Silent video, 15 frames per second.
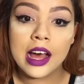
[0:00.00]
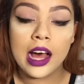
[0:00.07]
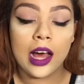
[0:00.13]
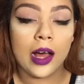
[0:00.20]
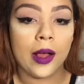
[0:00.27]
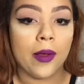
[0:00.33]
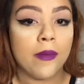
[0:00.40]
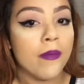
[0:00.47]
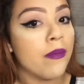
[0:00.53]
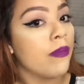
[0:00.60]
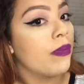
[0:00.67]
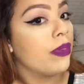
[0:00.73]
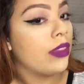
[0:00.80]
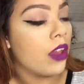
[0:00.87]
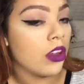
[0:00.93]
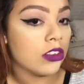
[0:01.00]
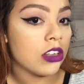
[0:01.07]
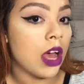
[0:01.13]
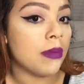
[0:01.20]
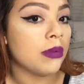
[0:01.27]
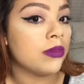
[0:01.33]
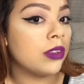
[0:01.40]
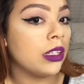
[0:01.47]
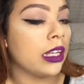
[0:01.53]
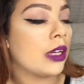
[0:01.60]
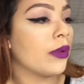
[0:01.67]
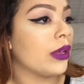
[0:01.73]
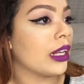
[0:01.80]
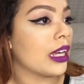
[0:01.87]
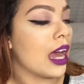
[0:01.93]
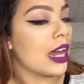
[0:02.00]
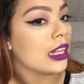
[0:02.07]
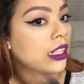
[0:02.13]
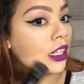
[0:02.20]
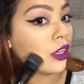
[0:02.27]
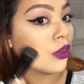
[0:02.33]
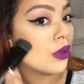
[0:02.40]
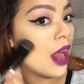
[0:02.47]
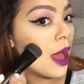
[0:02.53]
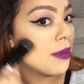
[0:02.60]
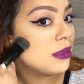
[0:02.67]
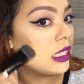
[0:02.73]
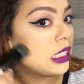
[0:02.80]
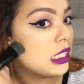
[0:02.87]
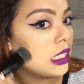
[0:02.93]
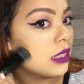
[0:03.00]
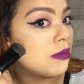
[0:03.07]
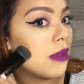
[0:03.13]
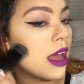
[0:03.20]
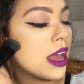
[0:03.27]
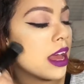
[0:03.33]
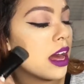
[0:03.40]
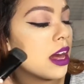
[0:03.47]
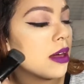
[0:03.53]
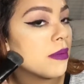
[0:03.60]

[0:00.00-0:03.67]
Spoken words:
on top of the liquid, it kind of grabs my